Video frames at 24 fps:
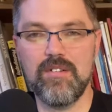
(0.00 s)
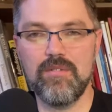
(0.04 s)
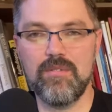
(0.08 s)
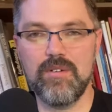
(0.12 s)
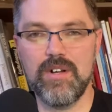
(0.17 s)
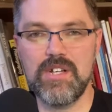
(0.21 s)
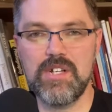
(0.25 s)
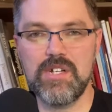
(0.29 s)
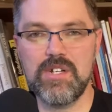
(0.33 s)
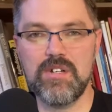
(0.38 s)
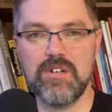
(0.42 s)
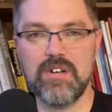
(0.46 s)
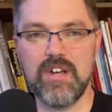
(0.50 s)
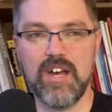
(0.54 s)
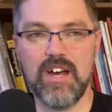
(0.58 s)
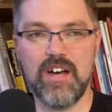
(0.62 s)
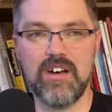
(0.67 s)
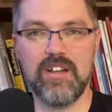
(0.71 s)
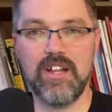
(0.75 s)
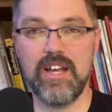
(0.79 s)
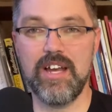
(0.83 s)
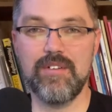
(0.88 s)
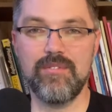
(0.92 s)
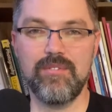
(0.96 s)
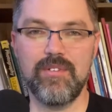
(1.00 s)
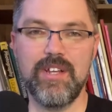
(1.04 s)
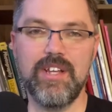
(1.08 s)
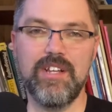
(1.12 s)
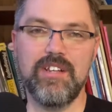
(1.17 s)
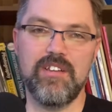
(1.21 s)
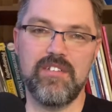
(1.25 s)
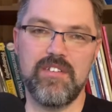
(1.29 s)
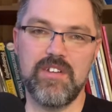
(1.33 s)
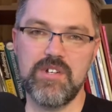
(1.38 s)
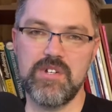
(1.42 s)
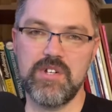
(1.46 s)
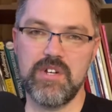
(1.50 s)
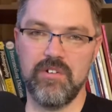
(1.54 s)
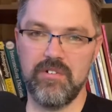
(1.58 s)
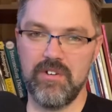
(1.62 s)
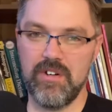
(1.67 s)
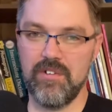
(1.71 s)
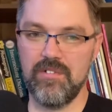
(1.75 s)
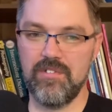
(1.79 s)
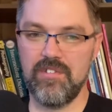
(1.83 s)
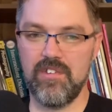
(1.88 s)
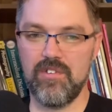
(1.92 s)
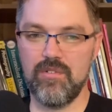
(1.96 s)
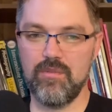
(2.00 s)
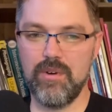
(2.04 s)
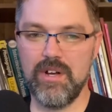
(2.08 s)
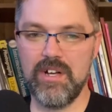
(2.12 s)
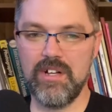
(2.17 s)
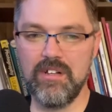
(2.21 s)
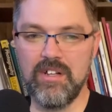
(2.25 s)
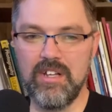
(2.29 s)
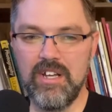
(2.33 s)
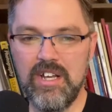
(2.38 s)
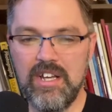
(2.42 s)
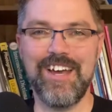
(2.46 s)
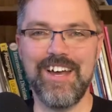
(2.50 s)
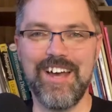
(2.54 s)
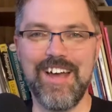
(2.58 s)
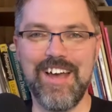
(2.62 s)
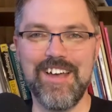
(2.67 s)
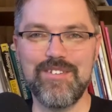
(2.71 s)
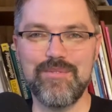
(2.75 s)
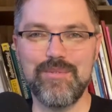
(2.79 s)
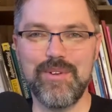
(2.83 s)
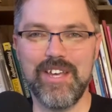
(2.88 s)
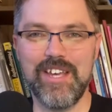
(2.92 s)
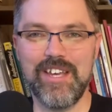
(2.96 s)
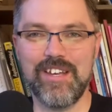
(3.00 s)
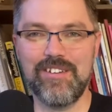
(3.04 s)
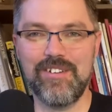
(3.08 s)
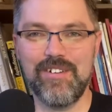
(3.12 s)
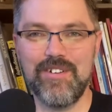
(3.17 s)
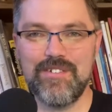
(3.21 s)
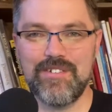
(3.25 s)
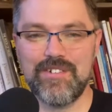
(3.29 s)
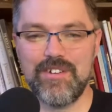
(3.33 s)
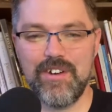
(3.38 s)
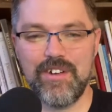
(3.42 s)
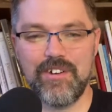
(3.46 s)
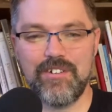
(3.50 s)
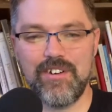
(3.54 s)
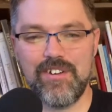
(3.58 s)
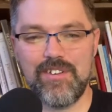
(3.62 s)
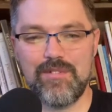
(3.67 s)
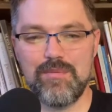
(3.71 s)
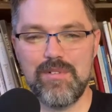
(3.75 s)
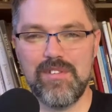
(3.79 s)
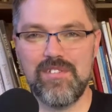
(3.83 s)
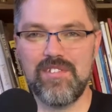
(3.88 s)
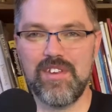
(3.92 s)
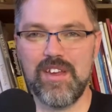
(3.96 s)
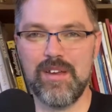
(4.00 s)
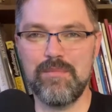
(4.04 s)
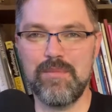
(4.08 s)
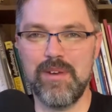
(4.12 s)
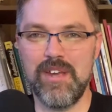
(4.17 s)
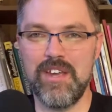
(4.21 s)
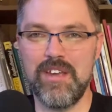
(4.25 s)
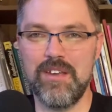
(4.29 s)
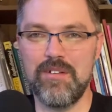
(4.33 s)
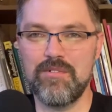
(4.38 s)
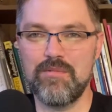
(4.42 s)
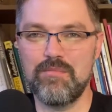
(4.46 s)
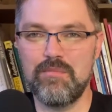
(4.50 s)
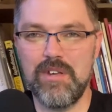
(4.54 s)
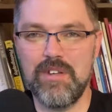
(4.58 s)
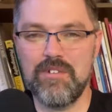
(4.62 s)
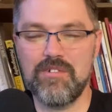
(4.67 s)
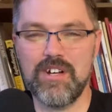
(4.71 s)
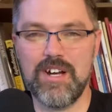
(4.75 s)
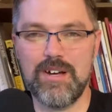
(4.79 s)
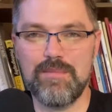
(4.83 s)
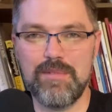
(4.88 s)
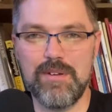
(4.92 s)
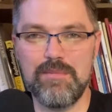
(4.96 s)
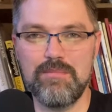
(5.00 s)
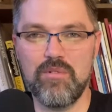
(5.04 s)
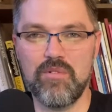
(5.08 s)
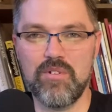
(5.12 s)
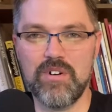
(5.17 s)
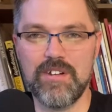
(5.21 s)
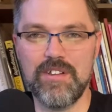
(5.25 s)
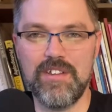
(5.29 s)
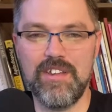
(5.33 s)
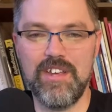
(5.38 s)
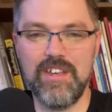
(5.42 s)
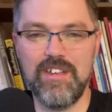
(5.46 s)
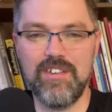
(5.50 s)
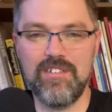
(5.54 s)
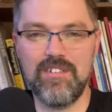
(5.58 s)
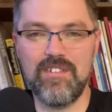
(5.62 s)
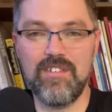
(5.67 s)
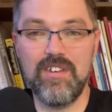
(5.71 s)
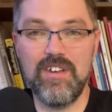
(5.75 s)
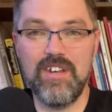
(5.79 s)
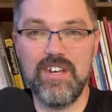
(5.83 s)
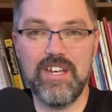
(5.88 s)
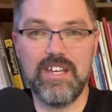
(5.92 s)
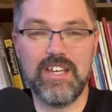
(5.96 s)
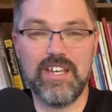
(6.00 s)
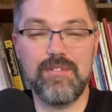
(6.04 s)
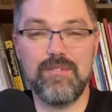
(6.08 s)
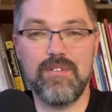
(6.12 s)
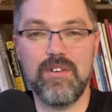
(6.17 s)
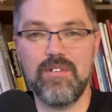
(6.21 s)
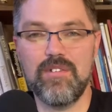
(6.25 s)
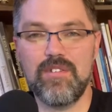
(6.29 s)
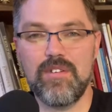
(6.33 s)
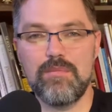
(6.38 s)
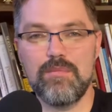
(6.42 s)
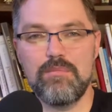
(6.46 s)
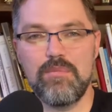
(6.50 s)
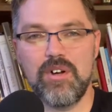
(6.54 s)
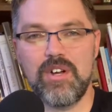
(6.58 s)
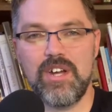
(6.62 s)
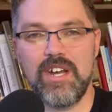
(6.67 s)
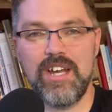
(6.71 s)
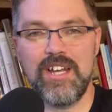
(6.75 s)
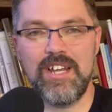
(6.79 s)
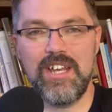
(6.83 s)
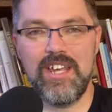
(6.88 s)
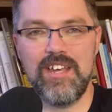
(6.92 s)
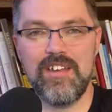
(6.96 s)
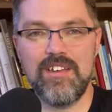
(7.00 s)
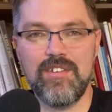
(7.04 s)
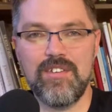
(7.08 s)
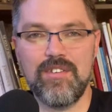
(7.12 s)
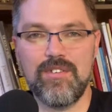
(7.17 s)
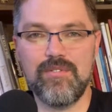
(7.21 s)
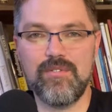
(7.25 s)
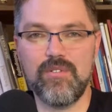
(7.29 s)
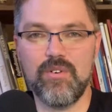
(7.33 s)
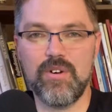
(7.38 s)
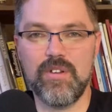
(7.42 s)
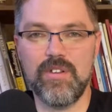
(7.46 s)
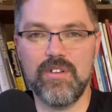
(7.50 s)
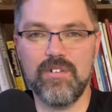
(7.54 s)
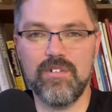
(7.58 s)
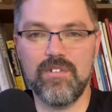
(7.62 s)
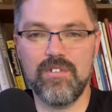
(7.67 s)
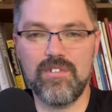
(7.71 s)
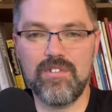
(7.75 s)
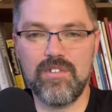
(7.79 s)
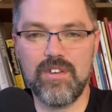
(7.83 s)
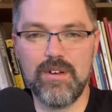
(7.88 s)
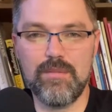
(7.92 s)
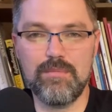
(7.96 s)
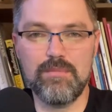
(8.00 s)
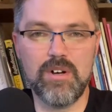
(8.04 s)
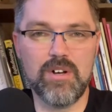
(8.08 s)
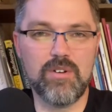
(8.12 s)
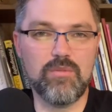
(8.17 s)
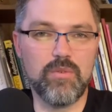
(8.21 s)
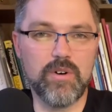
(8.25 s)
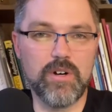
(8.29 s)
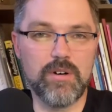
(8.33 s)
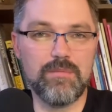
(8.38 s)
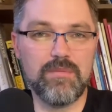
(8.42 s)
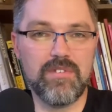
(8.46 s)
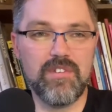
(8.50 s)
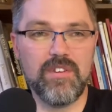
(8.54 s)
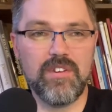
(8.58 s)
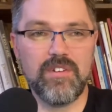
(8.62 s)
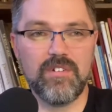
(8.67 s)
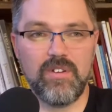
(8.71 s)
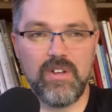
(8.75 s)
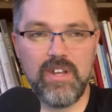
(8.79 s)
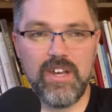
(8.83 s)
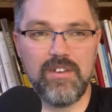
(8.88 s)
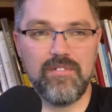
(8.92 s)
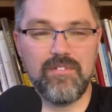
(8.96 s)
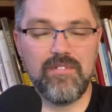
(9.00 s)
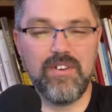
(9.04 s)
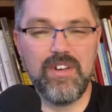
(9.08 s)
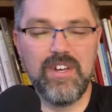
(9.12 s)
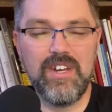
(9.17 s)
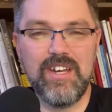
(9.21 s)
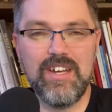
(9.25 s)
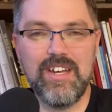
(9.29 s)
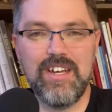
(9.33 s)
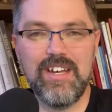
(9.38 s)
which I'll have linked in the show notes as well. As we get closer to Christmas, I may be dropping more of these, give you some book ideas for those bookworms in your life.